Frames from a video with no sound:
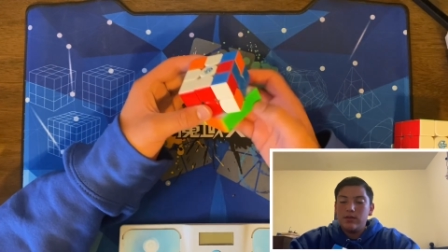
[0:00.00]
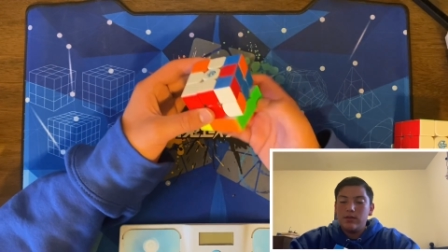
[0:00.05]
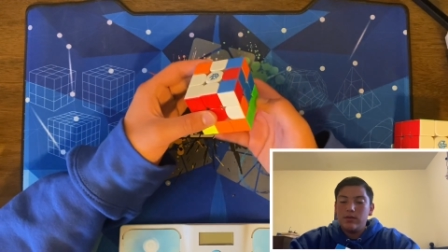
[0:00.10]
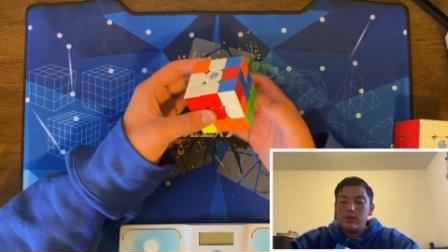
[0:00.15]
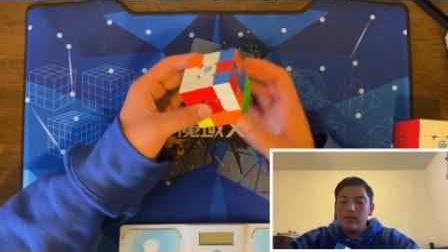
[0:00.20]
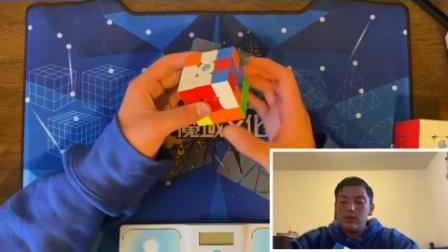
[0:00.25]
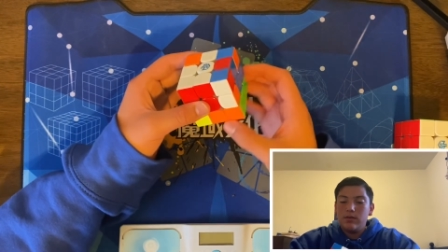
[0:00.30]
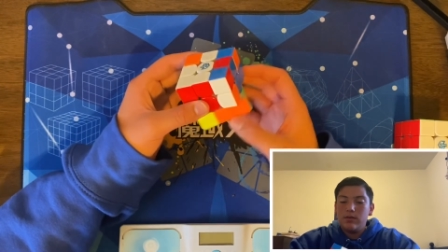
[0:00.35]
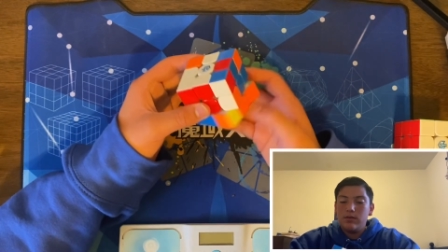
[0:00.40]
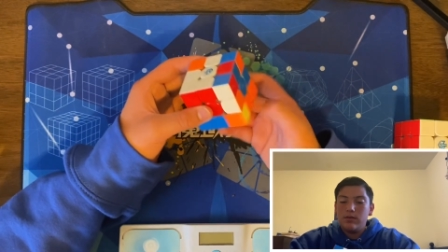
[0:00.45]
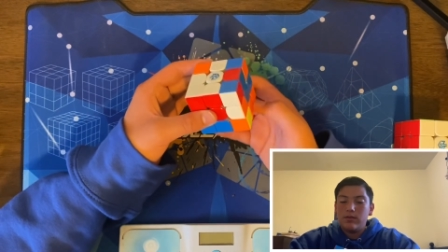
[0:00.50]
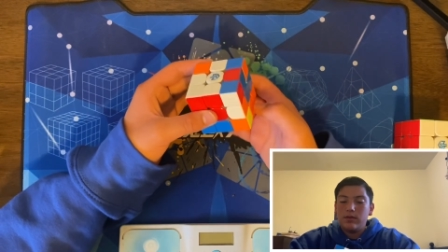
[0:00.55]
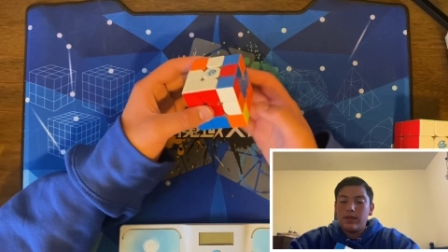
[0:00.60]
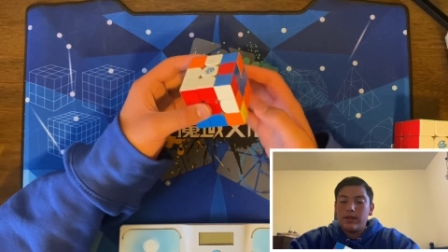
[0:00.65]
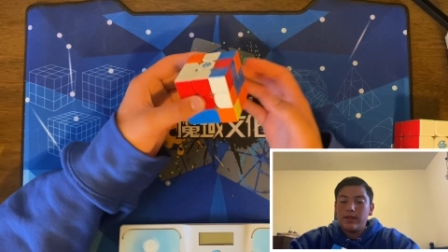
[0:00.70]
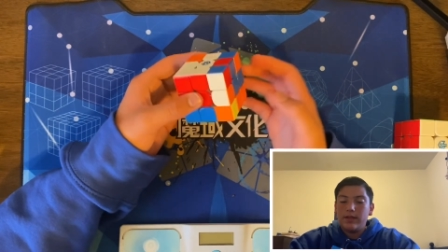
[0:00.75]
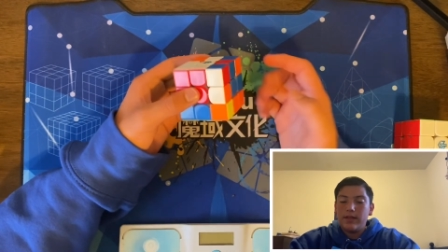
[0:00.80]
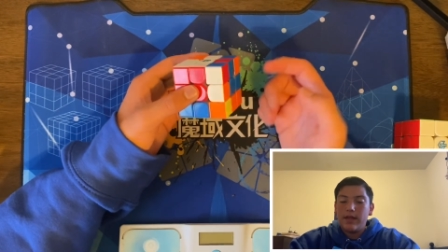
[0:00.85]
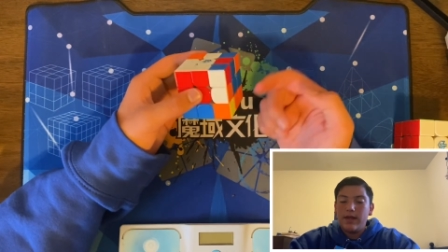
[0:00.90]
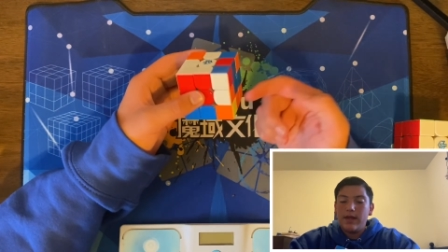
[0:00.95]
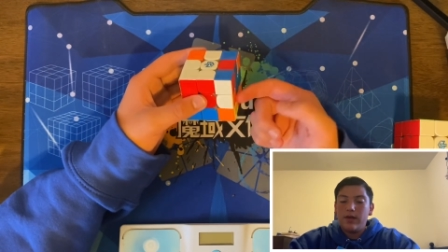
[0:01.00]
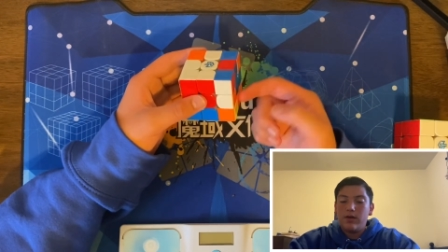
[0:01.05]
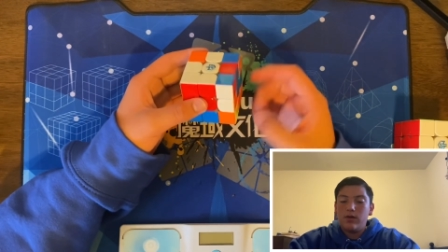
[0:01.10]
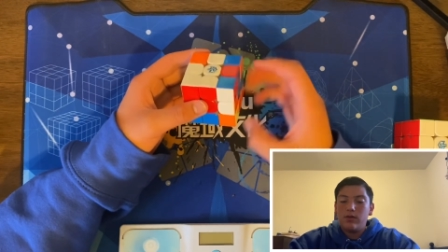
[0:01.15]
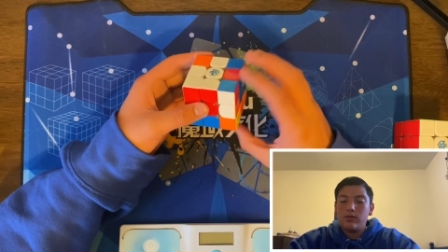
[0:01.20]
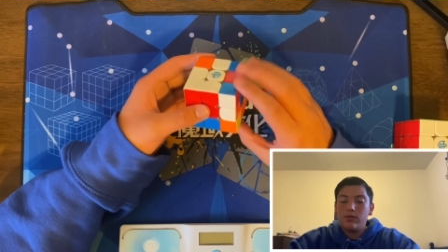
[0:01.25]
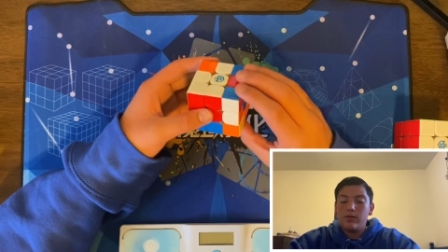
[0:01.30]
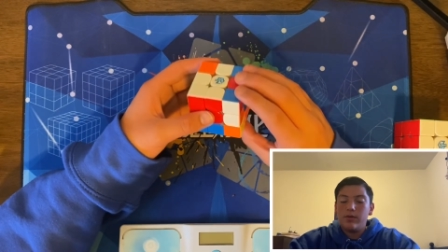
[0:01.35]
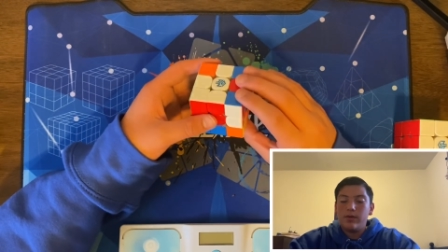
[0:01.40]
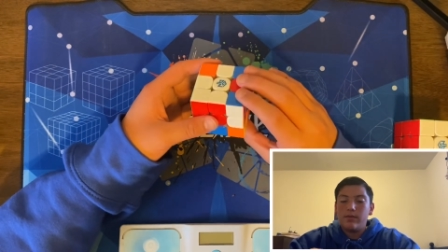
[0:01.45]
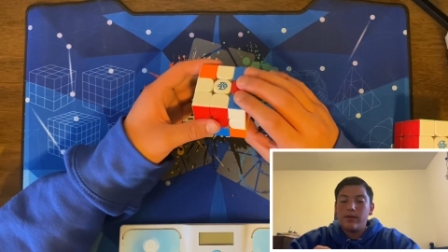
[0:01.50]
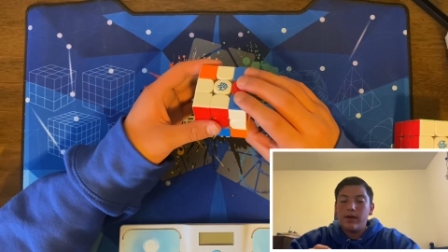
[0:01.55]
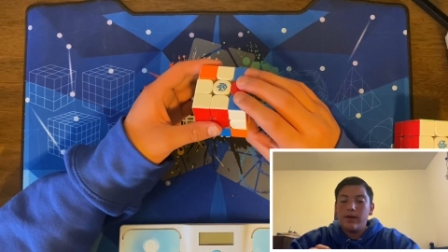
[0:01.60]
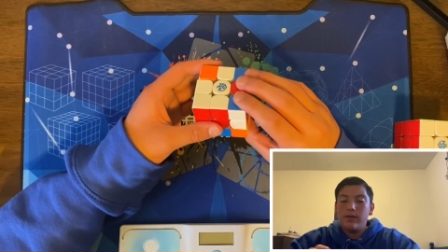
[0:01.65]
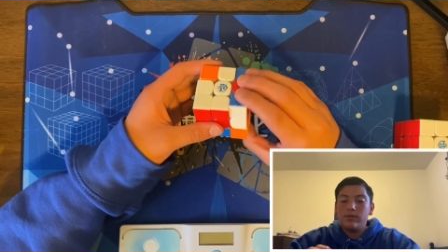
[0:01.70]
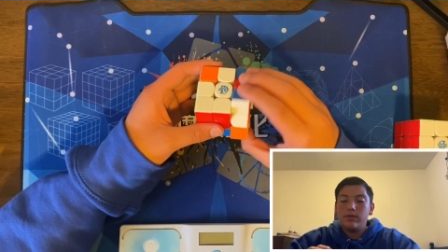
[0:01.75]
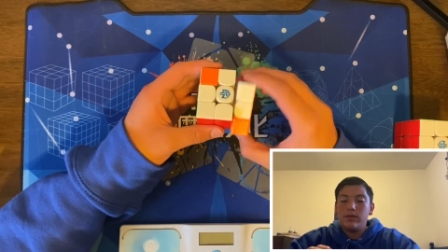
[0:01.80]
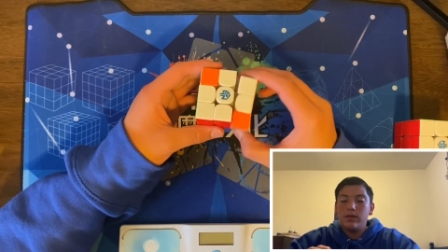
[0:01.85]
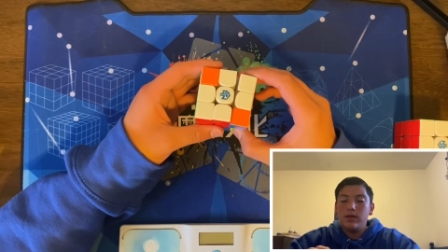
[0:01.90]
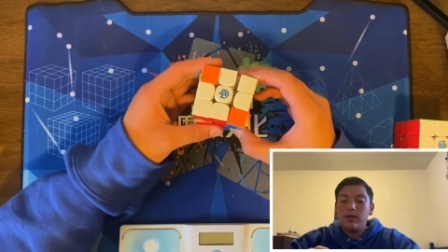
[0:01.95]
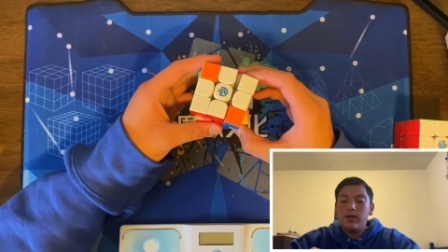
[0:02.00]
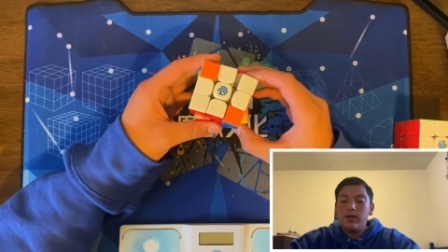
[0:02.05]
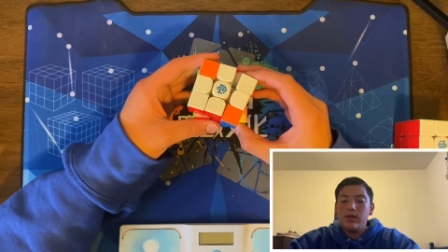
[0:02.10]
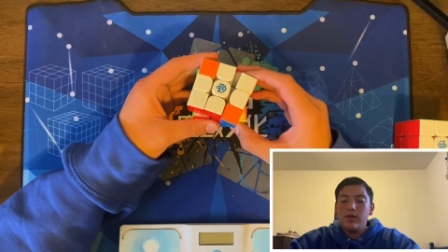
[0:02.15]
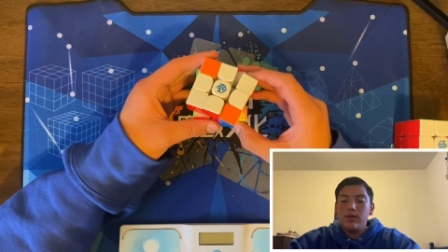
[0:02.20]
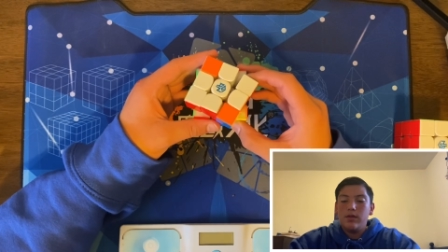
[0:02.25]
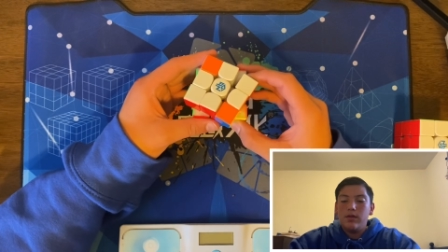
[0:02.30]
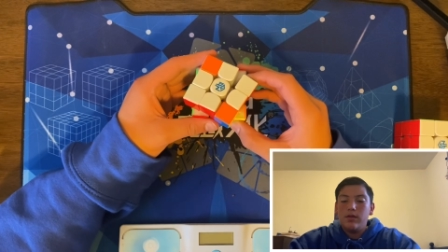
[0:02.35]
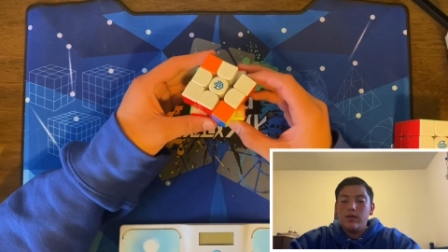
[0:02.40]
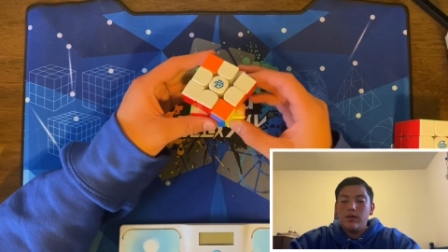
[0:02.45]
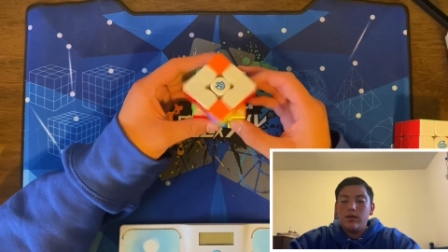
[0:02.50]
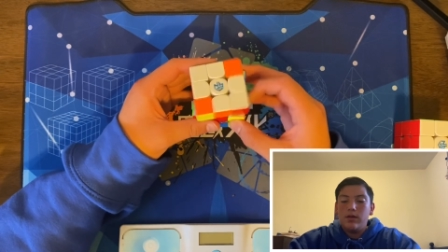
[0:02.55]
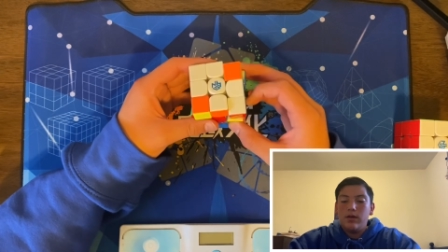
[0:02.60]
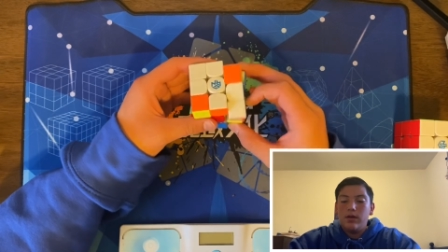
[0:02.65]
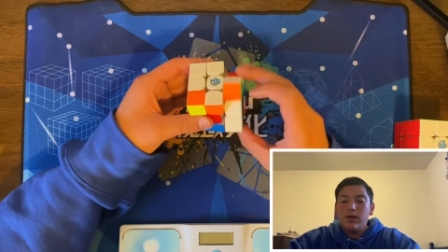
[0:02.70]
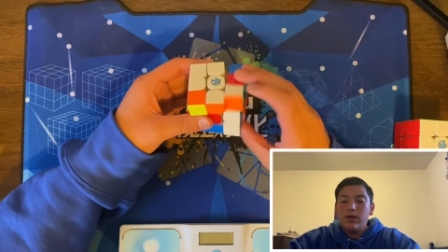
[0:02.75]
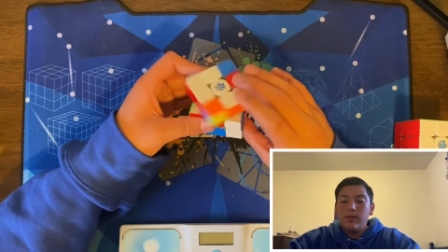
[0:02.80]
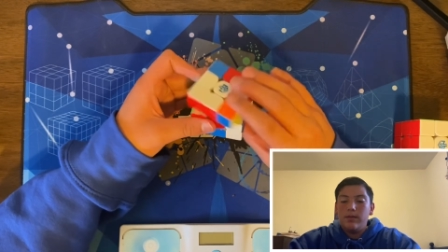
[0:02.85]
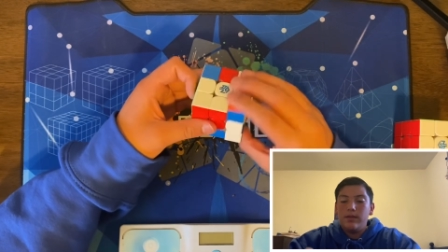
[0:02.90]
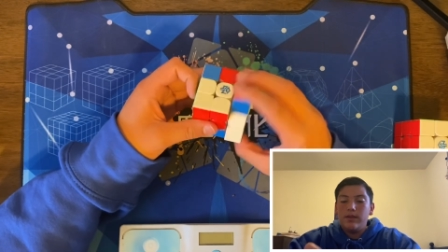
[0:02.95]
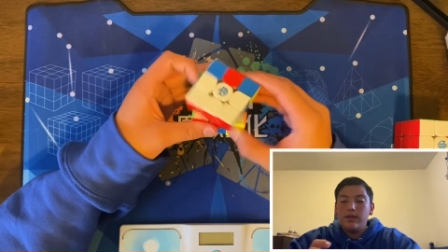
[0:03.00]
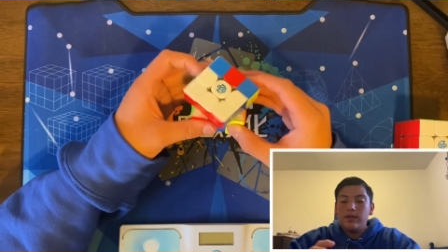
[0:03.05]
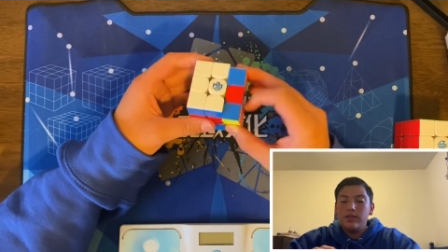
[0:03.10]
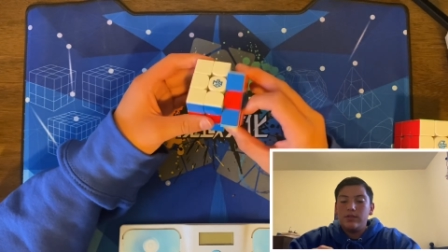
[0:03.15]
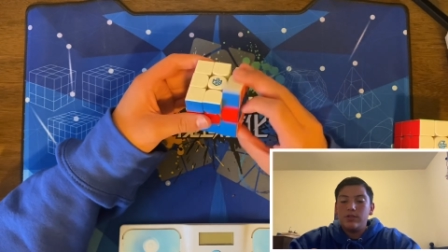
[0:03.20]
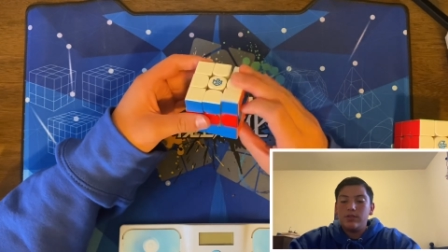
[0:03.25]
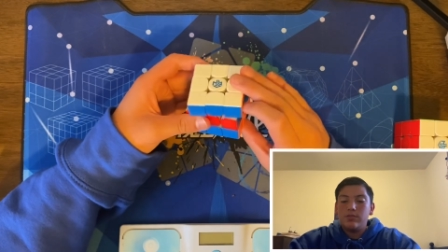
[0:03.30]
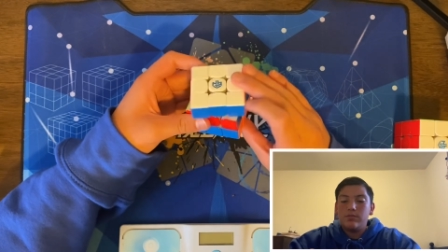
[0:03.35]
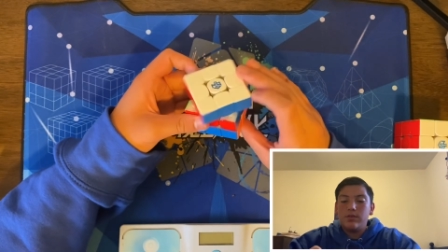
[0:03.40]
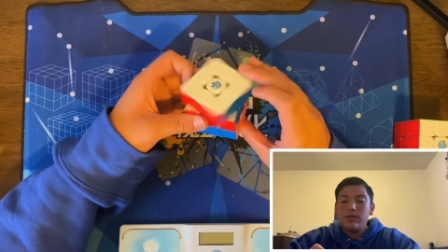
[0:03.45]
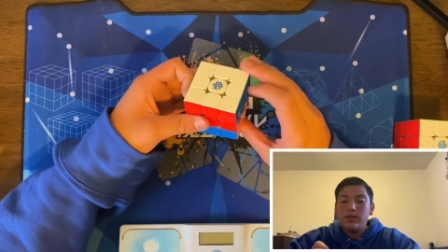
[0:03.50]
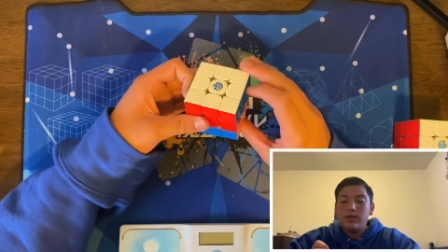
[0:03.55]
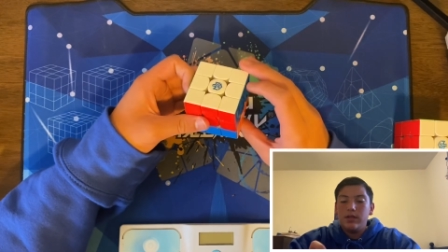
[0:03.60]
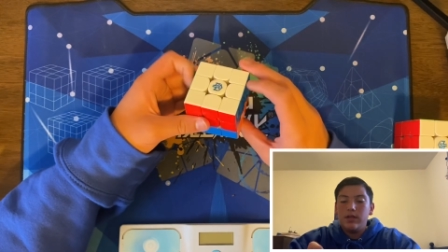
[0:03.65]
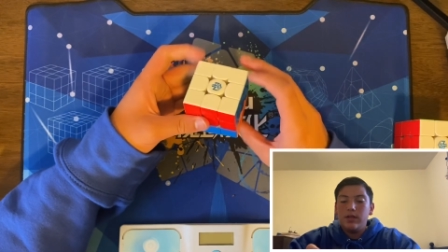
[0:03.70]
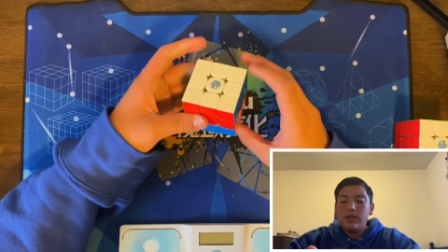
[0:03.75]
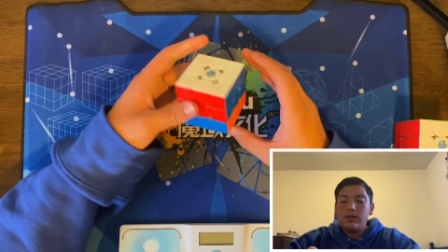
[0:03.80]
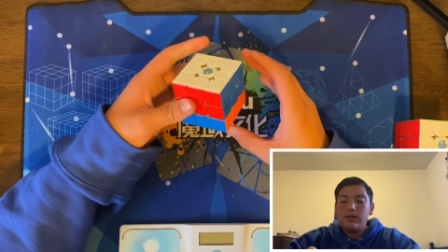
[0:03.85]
or like that all the way around, and then just put it in.